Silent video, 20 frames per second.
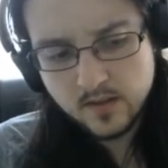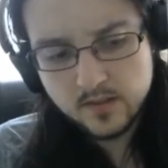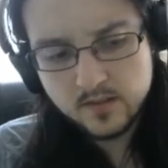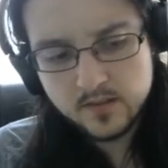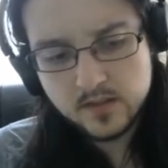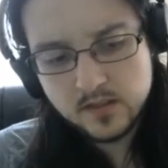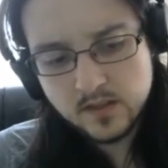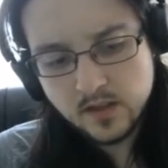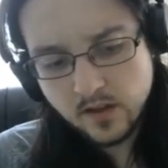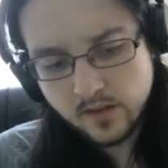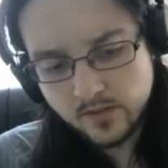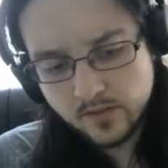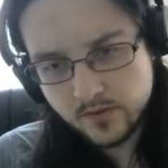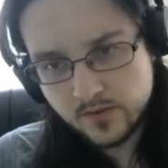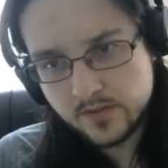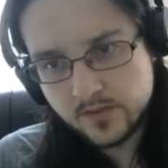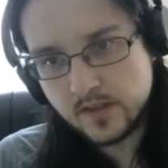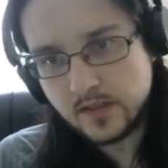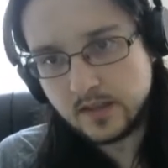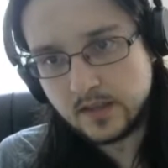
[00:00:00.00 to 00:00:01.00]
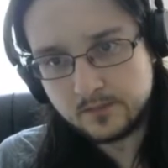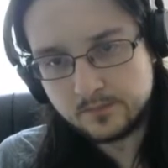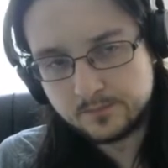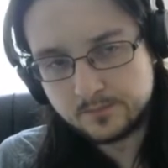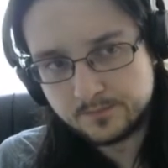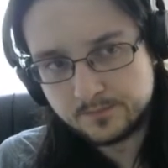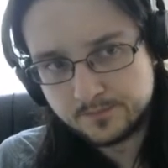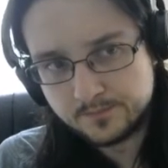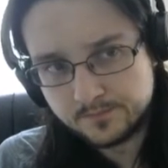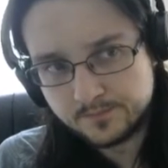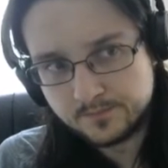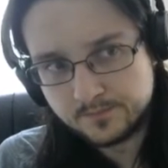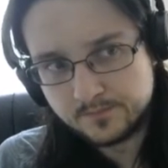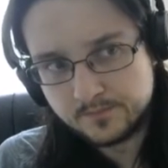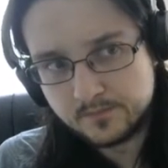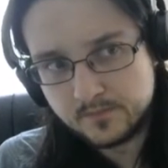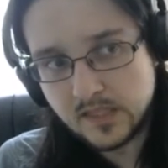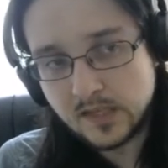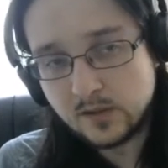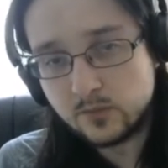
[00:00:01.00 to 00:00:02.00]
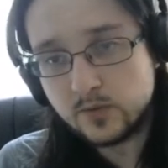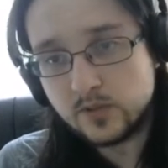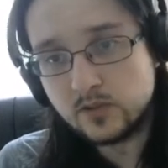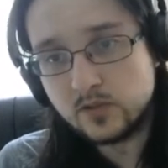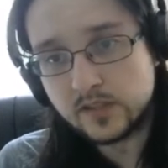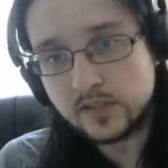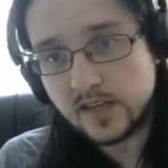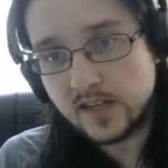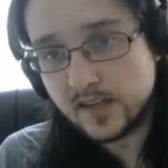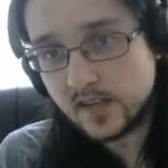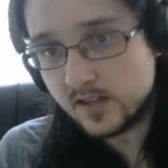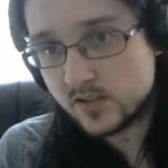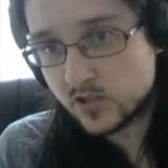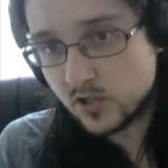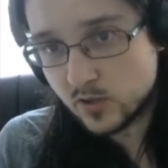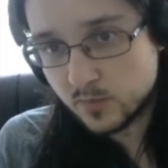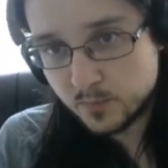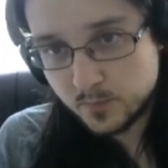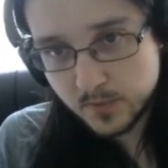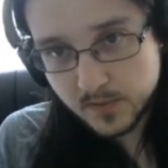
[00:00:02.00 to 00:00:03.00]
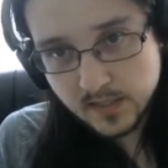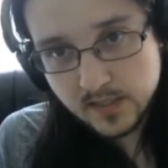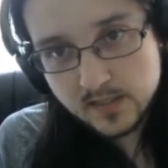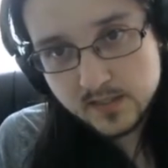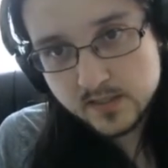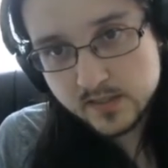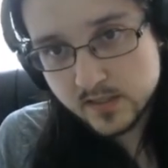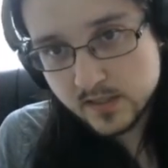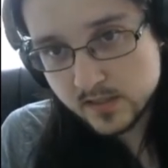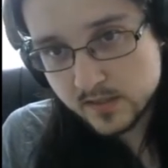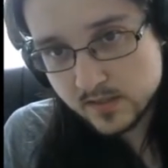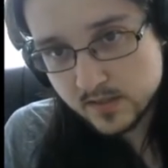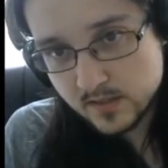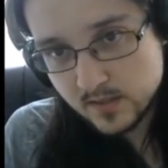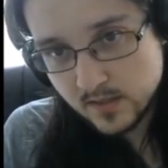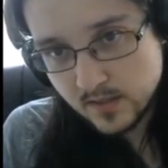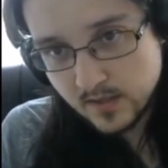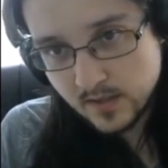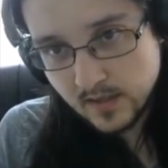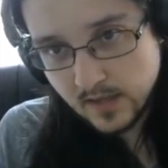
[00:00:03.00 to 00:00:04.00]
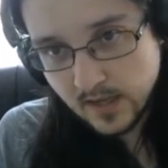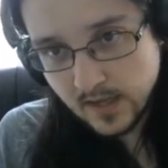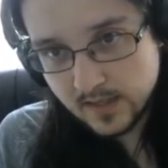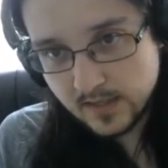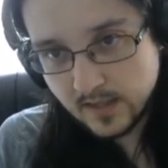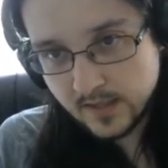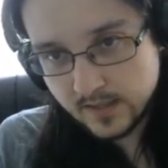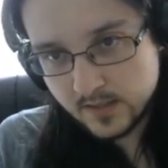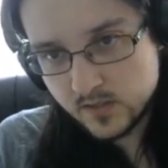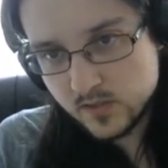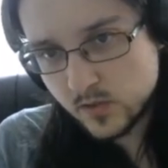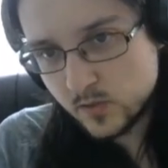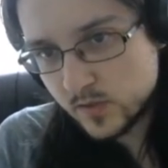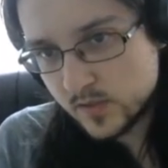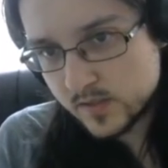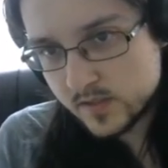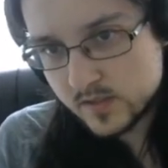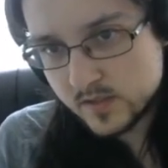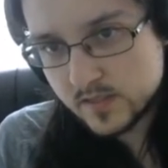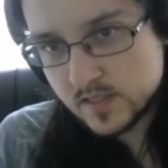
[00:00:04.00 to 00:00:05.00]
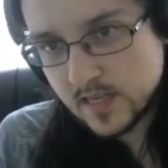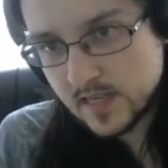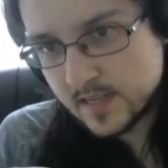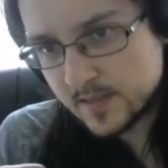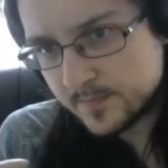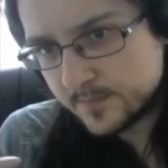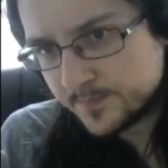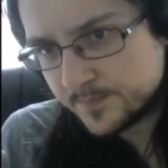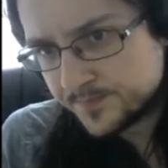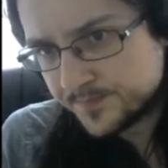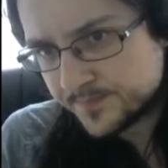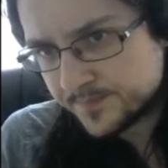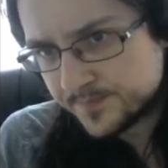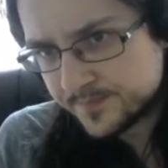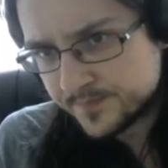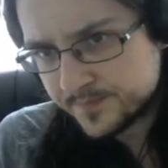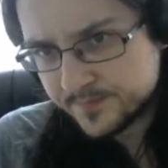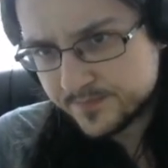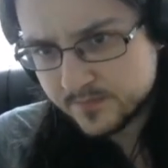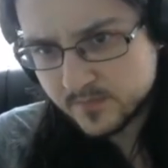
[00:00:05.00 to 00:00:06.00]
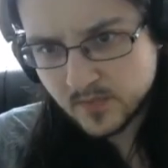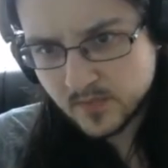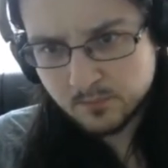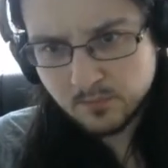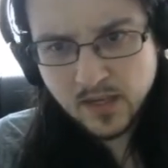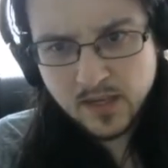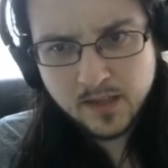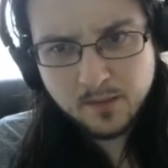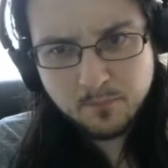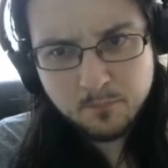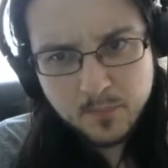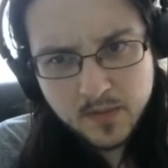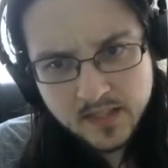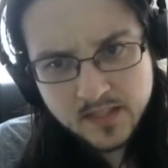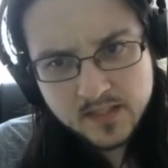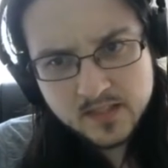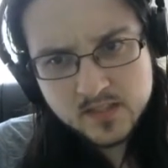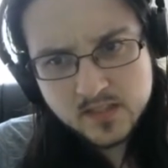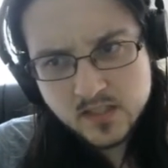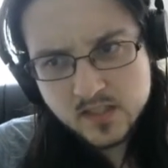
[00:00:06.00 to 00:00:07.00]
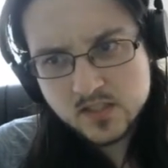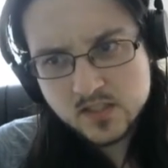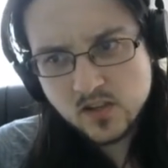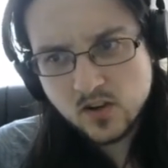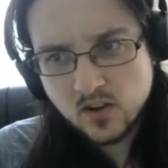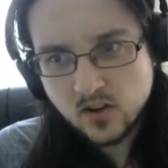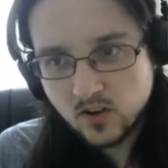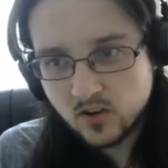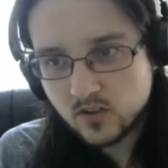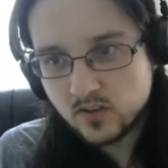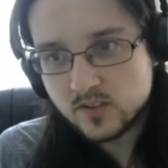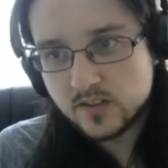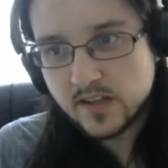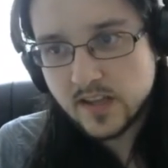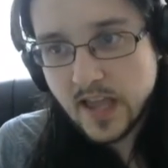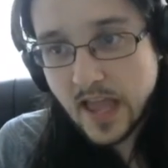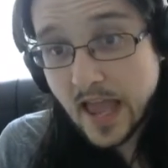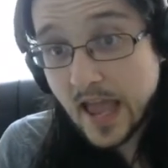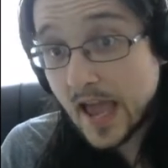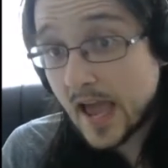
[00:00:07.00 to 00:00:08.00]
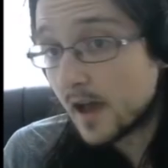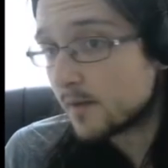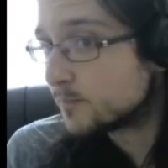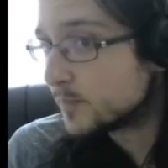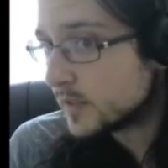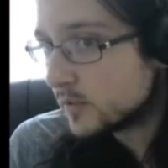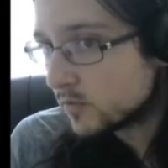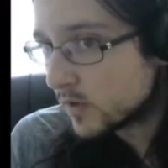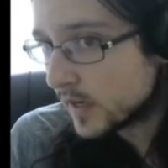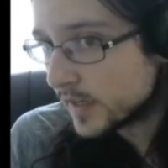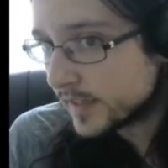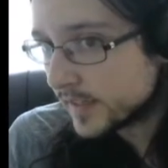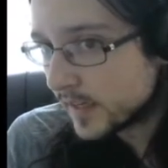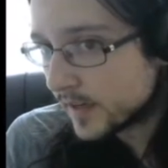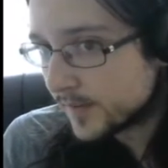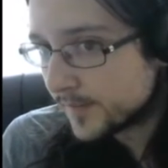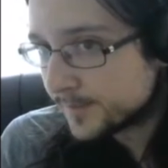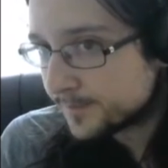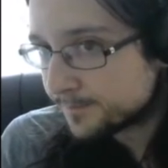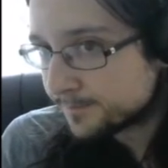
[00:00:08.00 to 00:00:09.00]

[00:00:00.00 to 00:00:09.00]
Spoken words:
The other thing that we look at is our pieces. And I noticed that my pieces aren't happy right now.